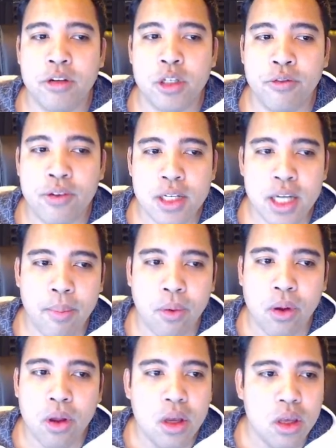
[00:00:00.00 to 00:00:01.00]
So for
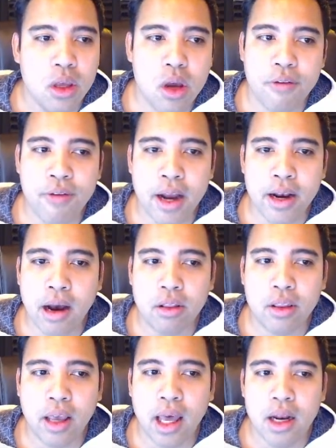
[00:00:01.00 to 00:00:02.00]
example, you can find out
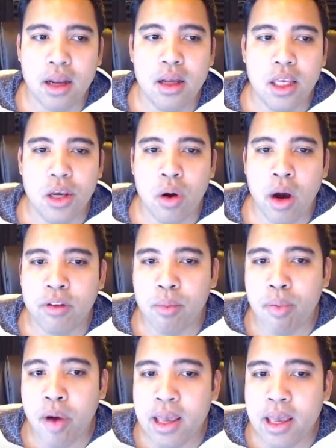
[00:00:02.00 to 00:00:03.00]
that, after
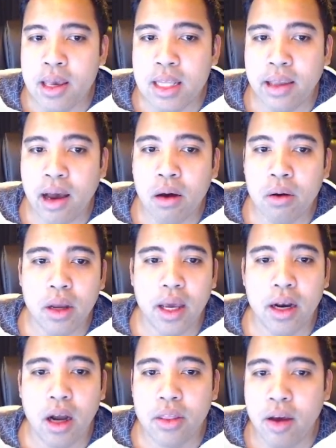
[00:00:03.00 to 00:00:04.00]
breaking it down,
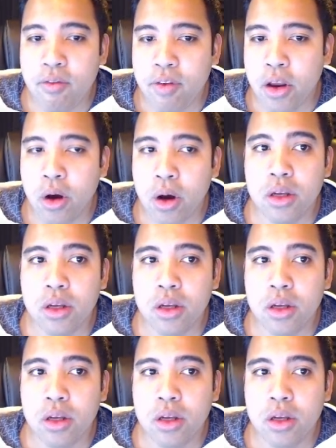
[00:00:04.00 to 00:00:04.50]
and on that video on